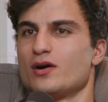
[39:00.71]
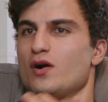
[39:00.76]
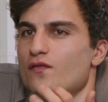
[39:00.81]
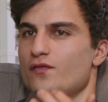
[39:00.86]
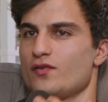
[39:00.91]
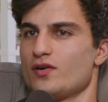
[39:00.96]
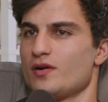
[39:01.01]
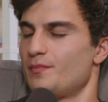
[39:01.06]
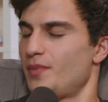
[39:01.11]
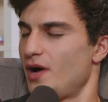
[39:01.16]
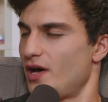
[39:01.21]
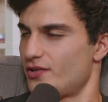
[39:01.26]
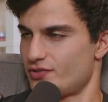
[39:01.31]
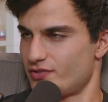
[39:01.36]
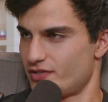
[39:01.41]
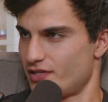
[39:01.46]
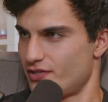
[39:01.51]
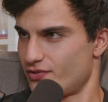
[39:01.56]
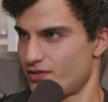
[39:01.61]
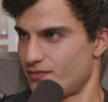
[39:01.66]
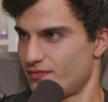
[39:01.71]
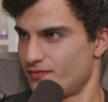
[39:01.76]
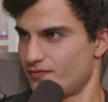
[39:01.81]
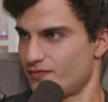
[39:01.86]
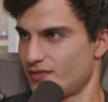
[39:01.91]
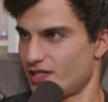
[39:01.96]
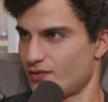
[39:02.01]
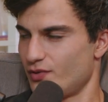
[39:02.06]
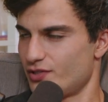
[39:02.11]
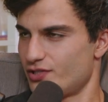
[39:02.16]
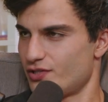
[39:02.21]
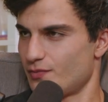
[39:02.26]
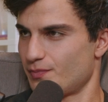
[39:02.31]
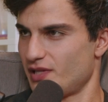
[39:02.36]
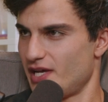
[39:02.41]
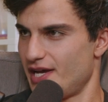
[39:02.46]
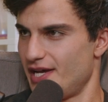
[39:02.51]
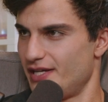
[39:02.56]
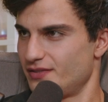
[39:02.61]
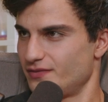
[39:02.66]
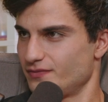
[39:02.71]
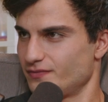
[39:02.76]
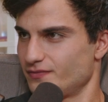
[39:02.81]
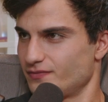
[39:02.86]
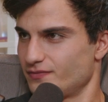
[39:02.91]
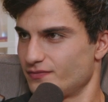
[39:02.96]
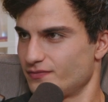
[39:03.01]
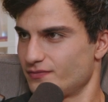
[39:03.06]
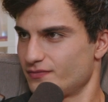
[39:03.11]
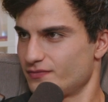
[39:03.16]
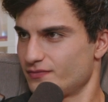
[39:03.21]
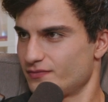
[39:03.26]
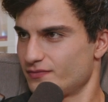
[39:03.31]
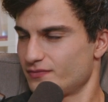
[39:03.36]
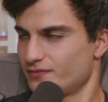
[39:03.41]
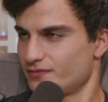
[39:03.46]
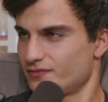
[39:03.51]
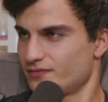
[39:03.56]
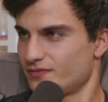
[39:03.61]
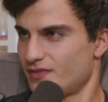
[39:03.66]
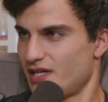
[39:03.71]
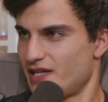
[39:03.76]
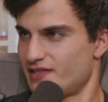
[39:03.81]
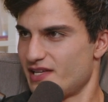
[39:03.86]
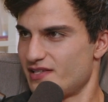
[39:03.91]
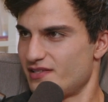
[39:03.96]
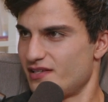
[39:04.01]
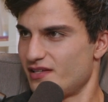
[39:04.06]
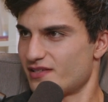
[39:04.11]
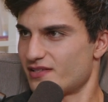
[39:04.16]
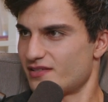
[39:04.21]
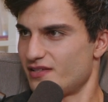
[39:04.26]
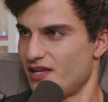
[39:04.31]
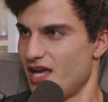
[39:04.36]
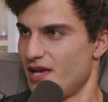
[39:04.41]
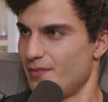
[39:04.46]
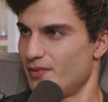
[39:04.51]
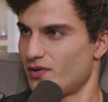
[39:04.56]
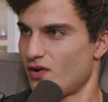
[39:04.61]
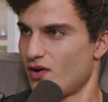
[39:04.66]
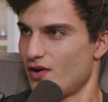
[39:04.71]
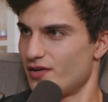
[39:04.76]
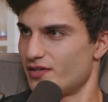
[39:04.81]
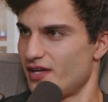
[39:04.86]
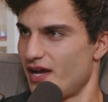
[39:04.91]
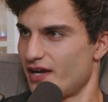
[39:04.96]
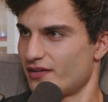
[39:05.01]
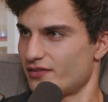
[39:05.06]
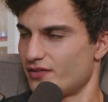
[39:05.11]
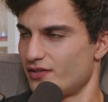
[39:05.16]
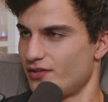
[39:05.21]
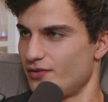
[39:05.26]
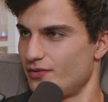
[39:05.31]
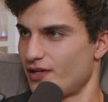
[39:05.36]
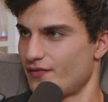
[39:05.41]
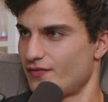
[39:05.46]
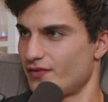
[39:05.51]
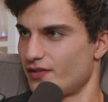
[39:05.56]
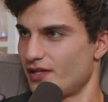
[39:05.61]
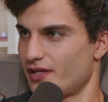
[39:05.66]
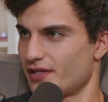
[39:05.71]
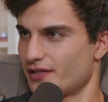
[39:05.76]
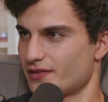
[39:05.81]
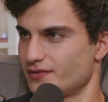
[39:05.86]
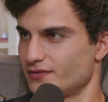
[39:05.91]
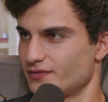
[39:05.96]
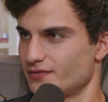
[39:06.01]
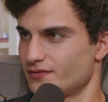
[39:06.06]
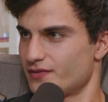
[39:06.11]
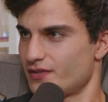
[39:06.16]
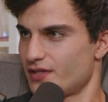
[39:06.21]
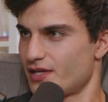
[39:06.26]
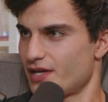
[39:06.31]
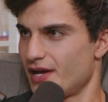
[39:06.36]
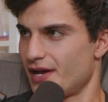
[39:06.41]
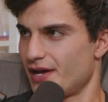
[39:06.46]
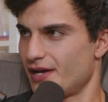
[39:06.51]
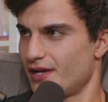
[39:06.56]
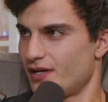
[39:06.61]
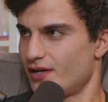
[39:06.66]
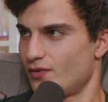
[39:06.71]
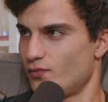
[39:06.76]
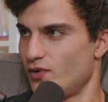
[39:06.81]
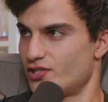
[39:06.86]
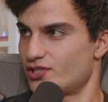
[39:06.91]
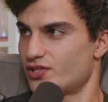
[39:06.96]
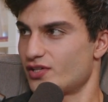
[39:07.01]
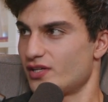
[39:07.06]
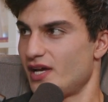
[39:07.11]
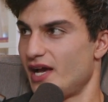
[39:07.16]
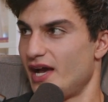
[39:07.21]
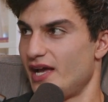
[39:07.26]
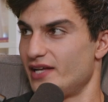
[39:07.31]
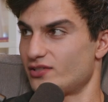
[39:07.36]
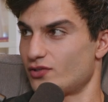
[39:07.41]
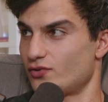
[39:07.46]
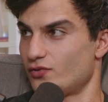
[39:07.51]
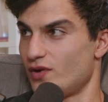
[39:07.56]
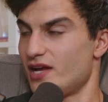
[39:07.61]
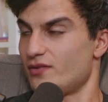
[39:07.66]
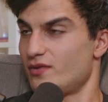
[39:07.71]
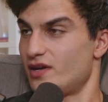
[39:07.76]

over imposter syndrome? Like, what's your plan? Um, it's easy to say, but hard to execute. I feel like, which uh, it's a great